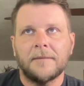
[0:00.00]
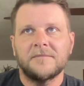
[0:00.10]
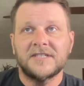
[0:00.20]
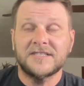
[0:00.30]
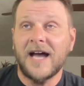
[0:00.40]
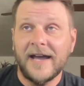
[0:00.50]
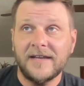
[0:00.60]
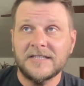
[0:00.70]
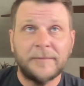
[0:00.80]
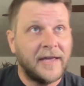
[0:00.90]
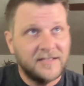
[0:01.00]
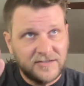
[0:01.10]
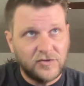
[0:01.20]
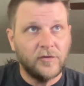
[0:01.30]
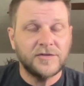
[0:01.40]
Design expense,
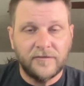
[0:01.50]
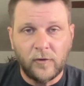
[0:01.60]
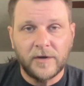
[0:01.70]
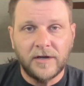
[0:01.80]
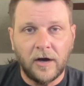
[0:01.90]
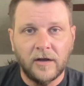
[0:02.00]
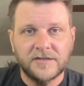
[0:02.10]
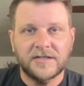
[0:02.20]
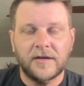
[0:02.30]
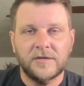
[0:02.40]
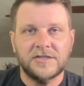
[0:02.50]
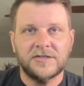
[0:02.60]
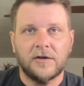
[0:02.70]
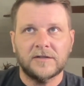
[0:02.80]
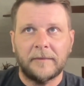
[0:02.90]
$240, like we just
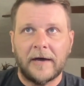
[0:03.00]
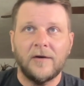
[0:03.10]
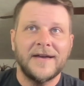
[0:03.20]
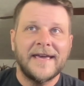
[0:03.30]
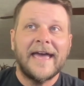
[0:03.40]
talked about.